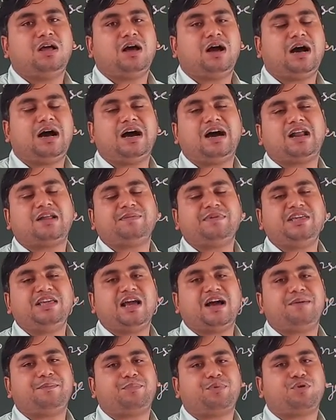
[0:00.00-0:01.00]
army
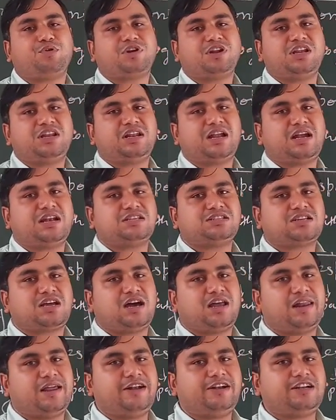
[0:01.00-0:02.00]
of protein that is
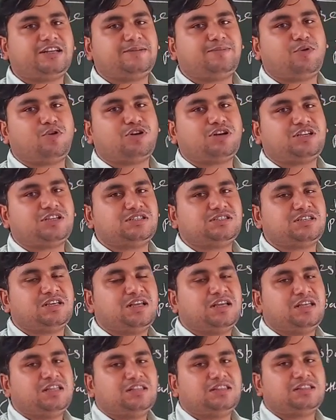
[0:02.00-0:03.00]
called antibodies
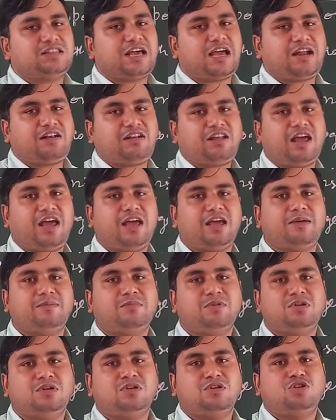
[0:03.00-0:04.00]
that
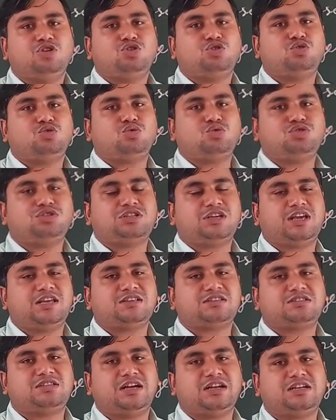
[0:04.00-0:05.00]
have two
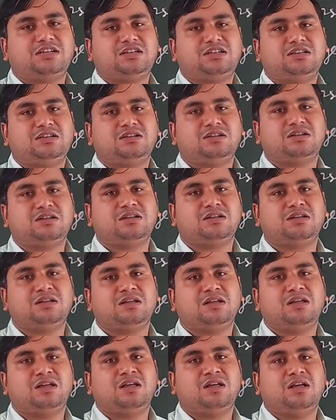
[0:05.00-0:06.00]
chains, that
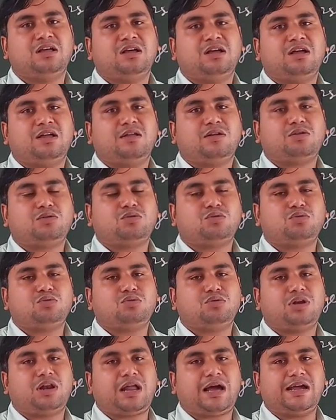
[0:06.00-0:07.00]

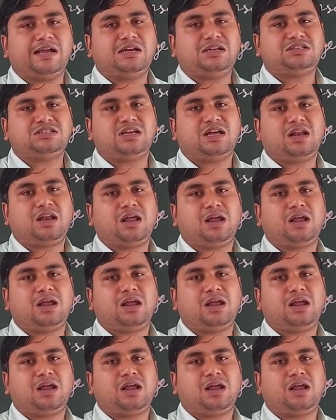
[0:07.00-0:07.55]
two light chain